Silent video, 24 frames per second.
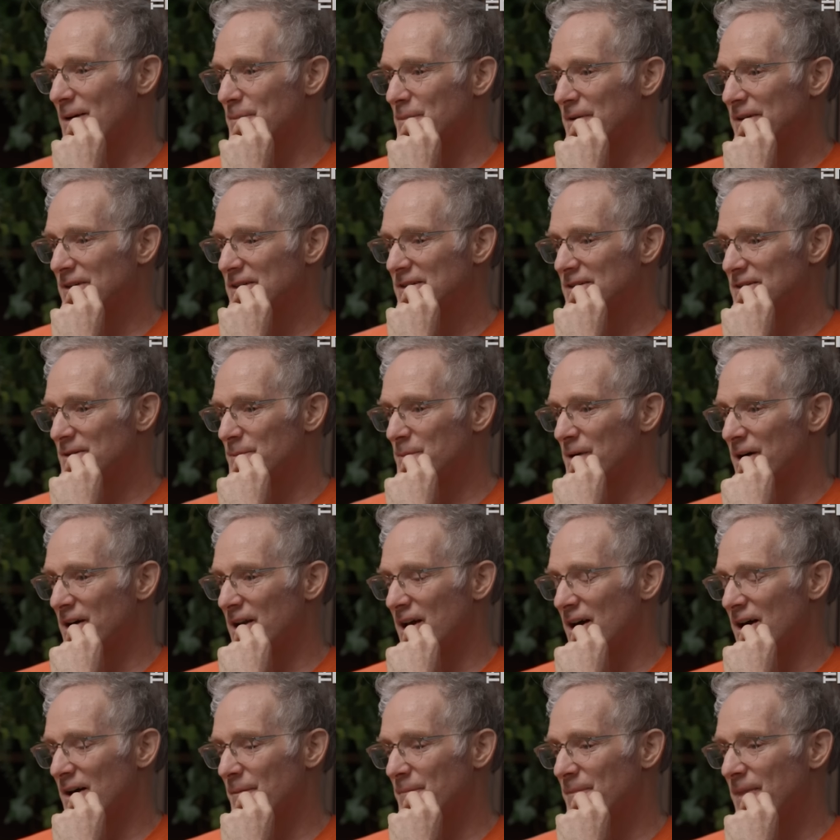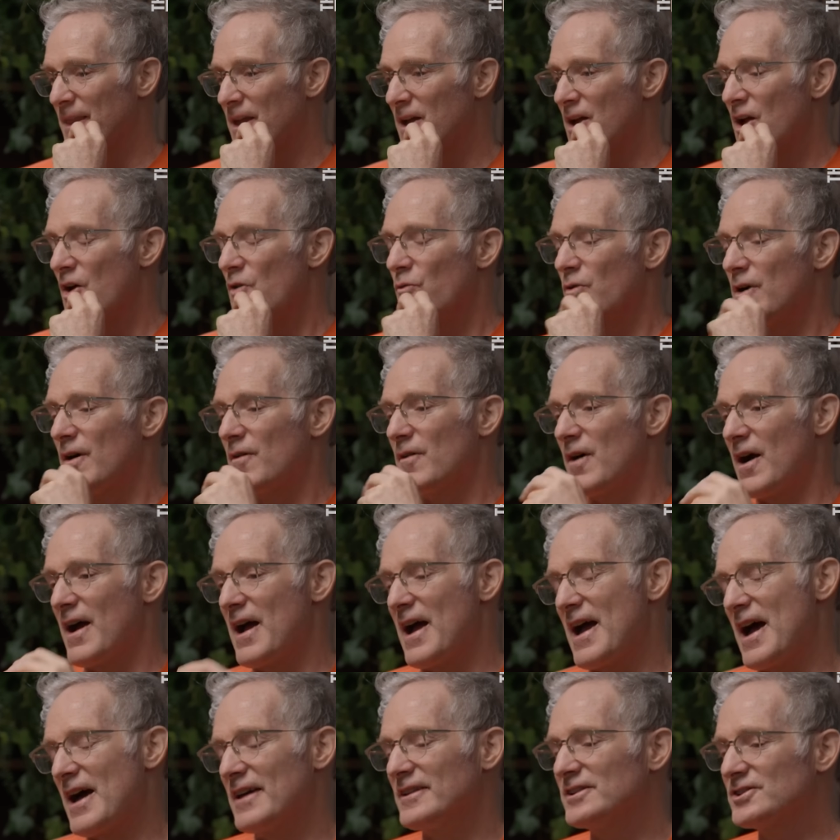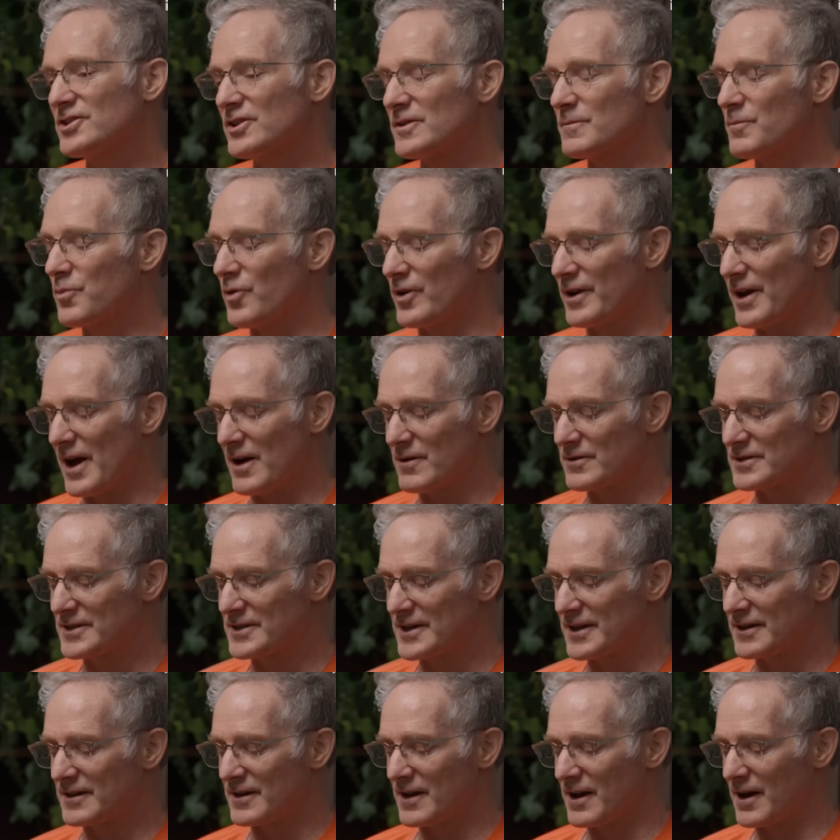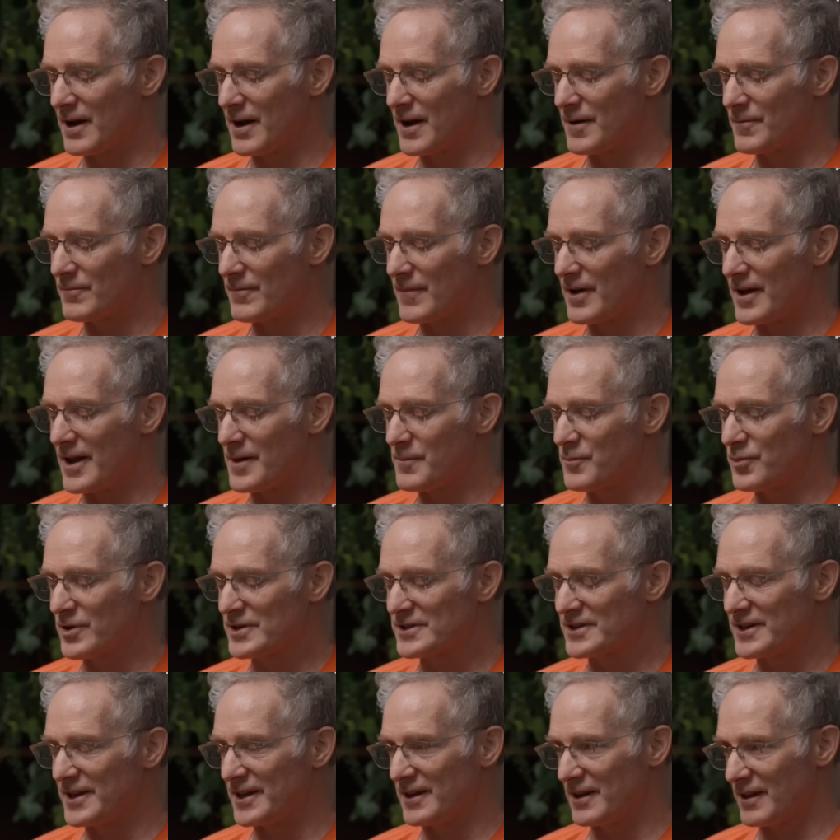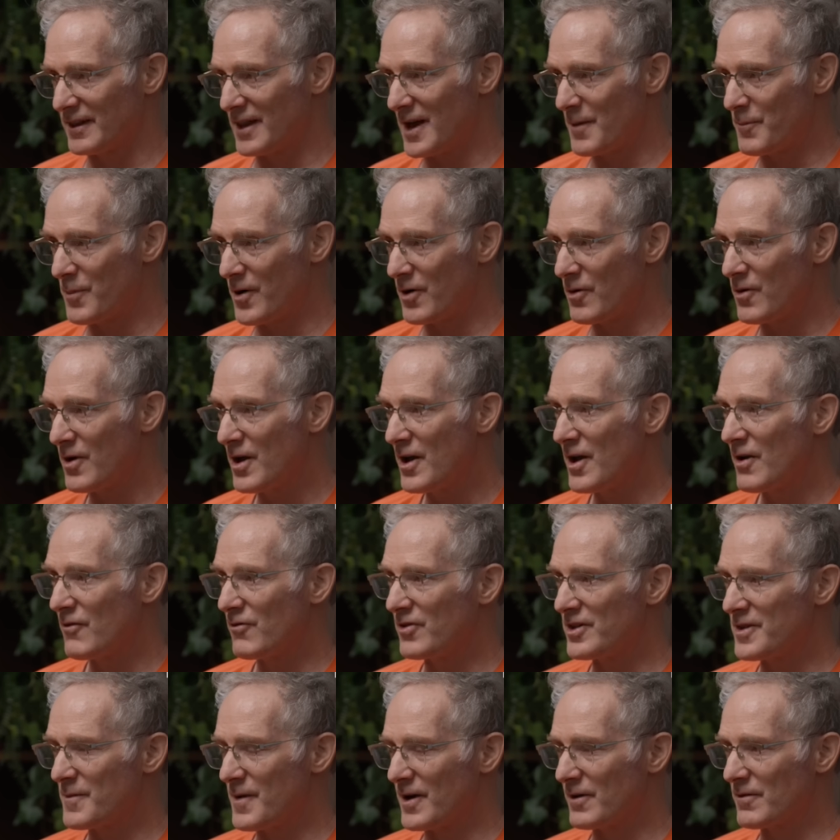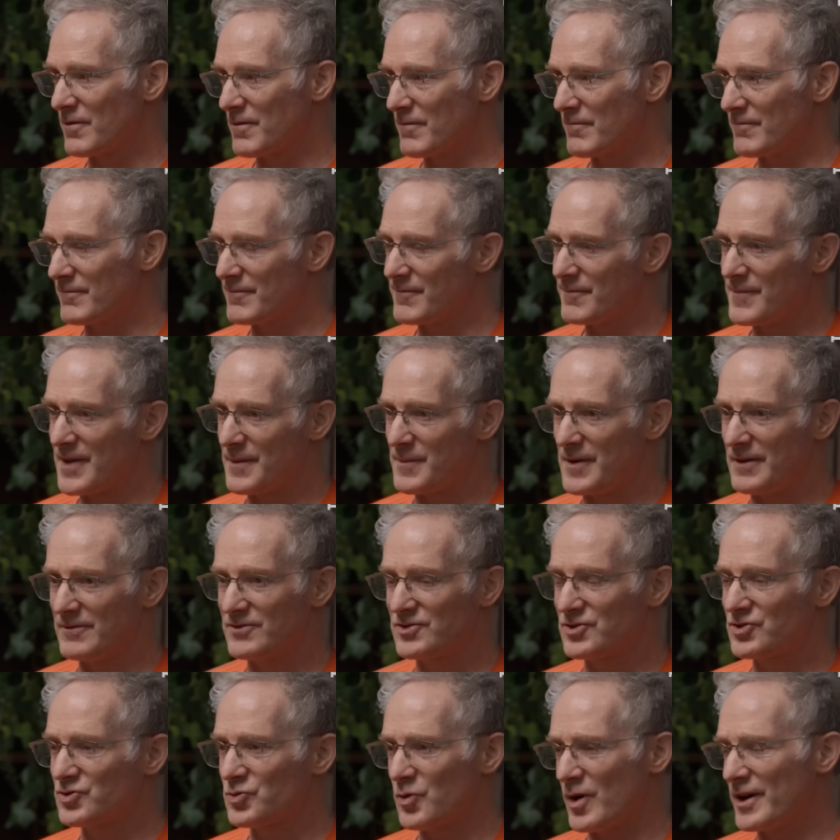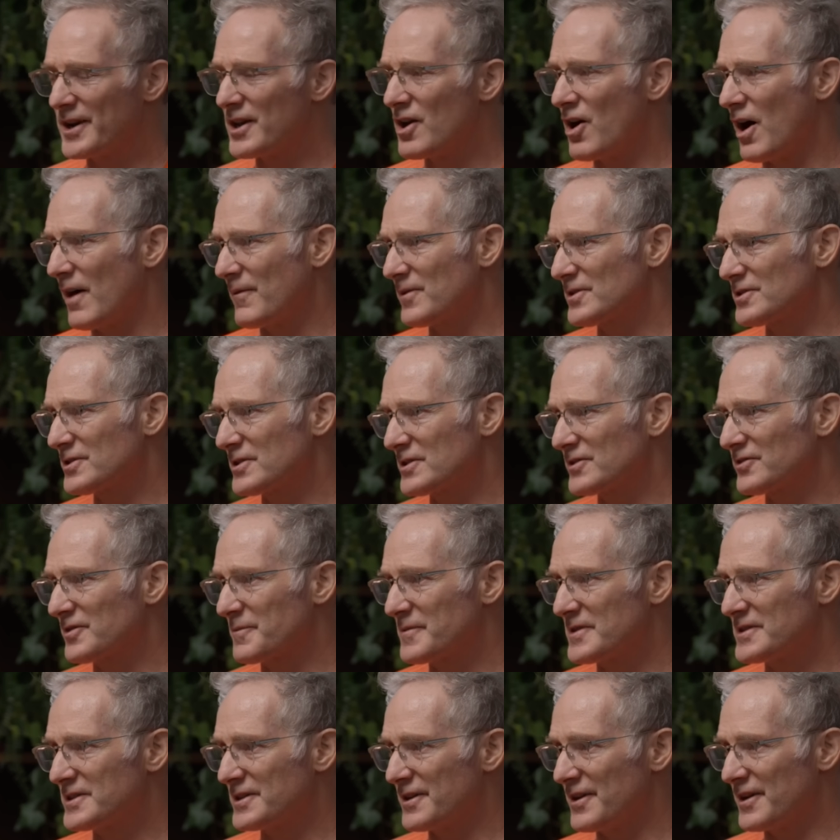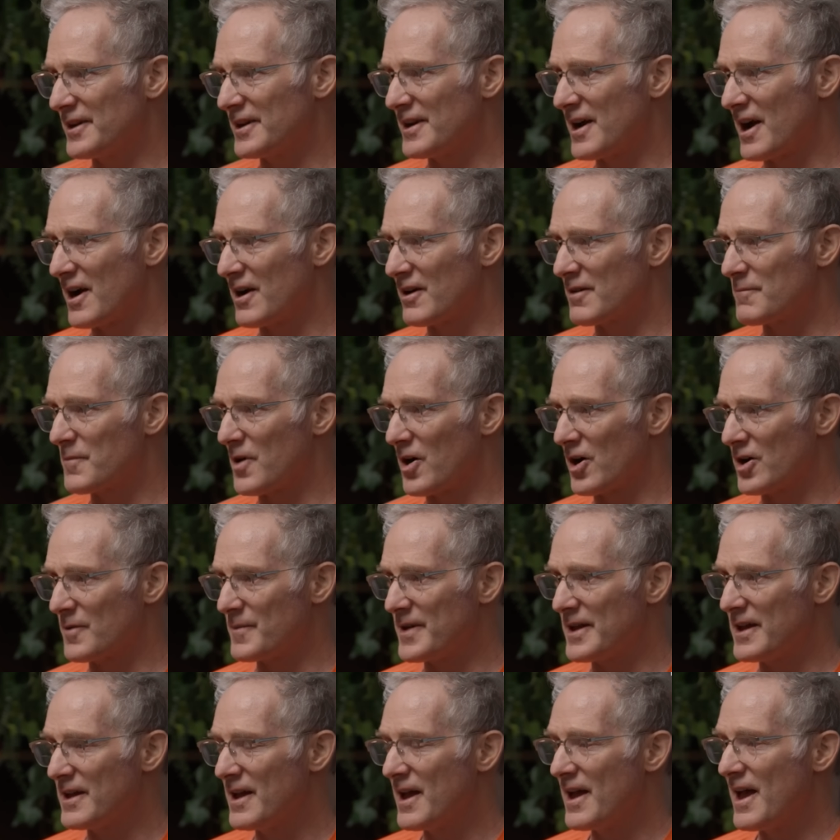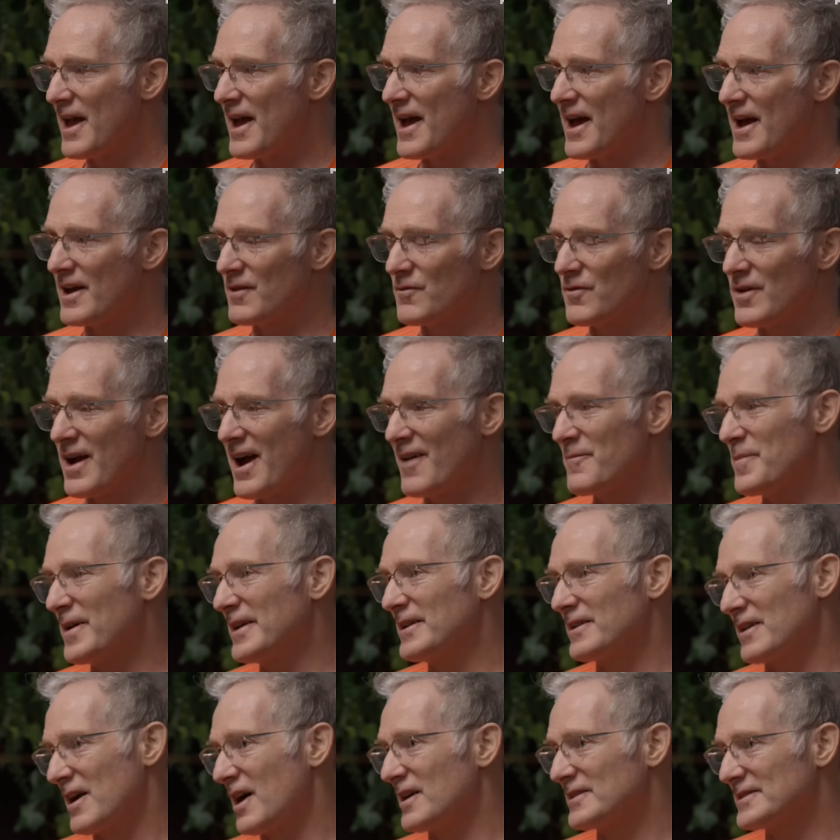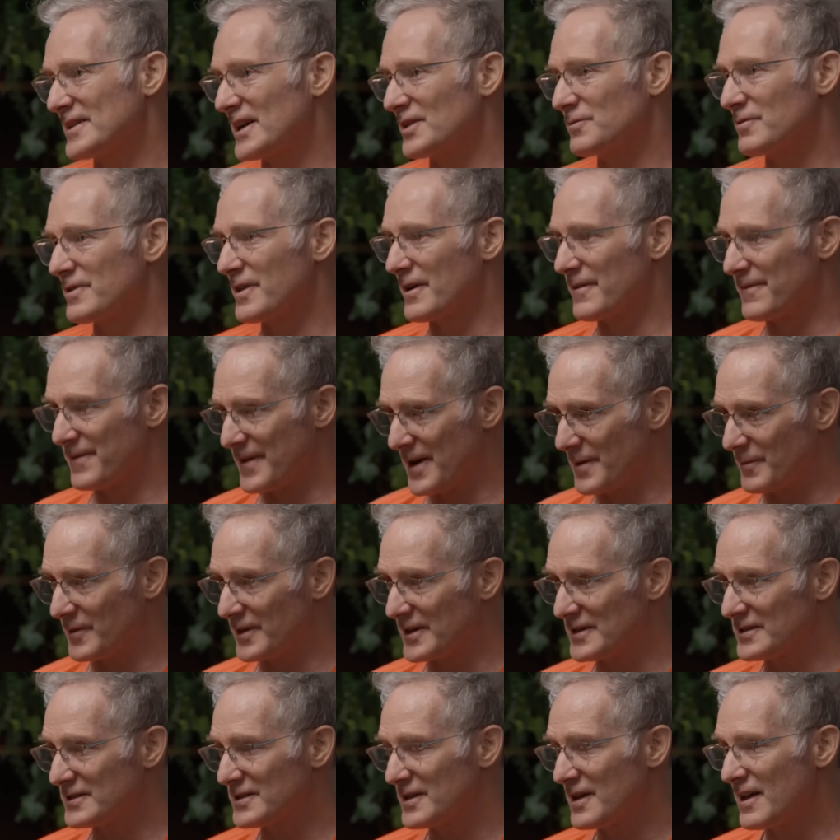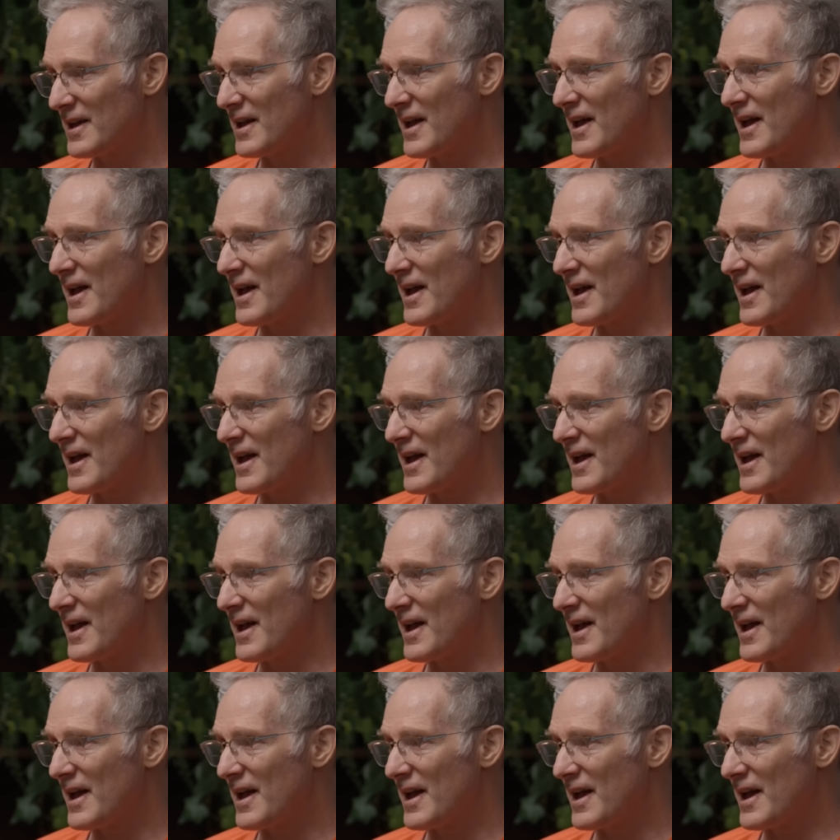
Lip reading: happened. But at a certain point, I was in a prison in Aleppo with about maybe 20 officers from the Syrian Arab army, and have been in contact with their families.